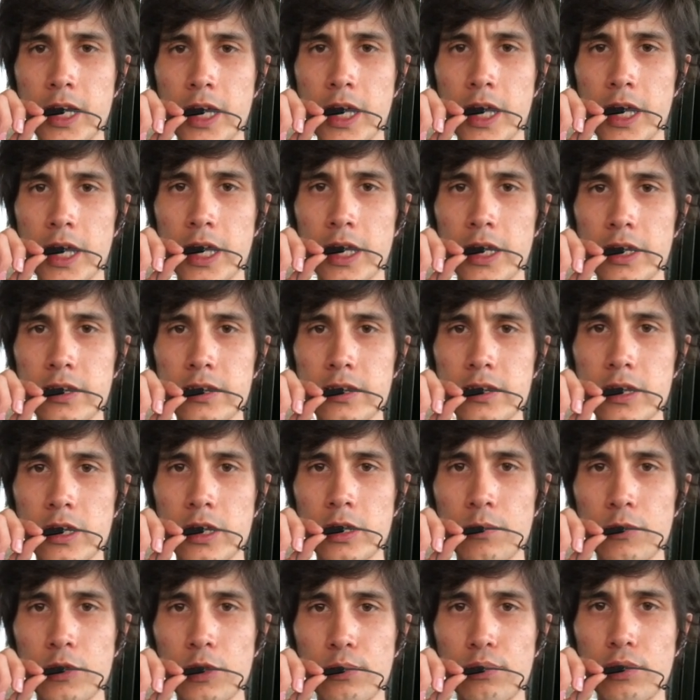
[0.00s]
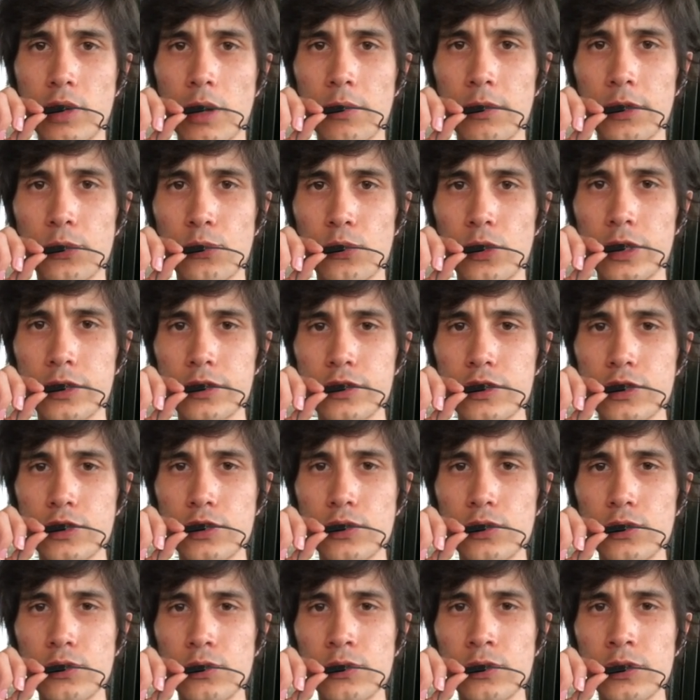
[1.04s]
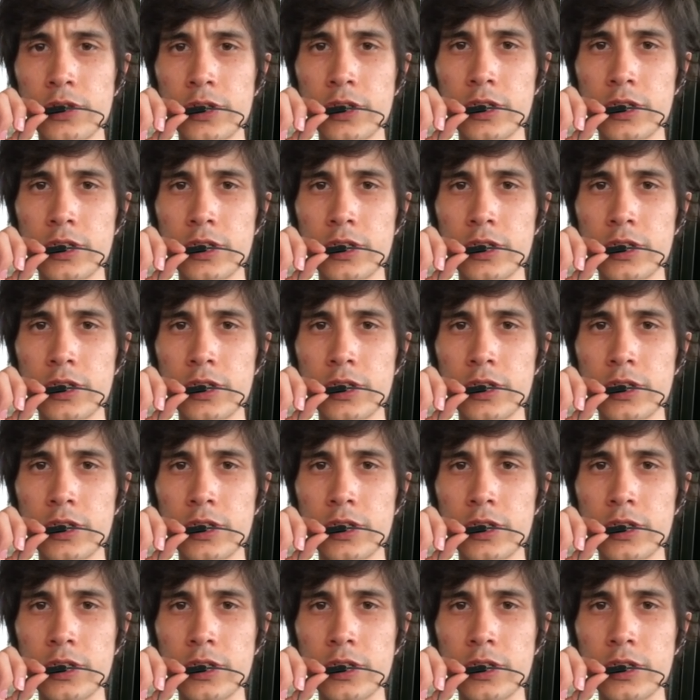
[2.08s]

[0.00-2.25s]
and they'll probably want to